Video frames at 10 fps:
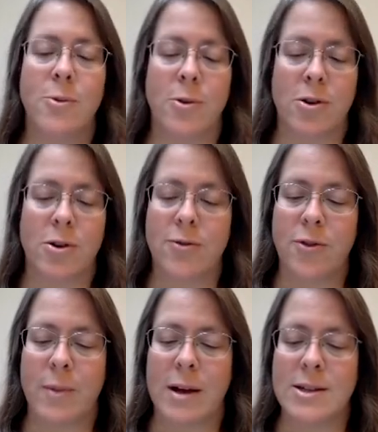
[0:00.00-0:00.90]
word for
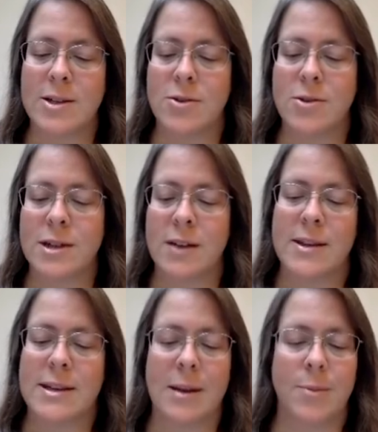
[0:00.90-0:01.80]
monsters of
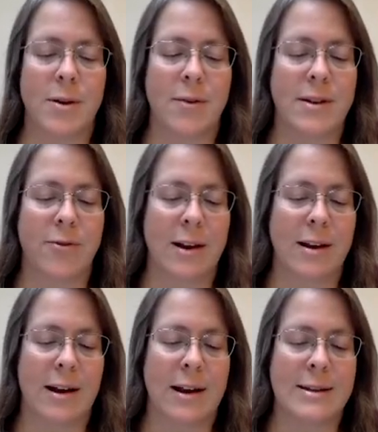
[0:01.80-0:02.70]
the deep of different
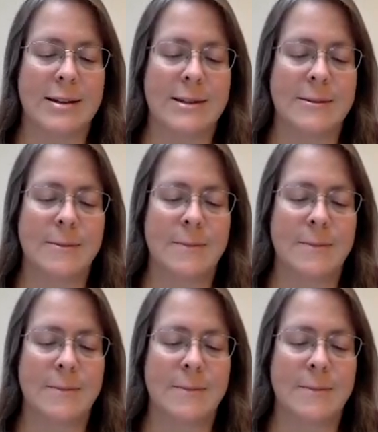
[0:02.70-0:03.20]
kinds.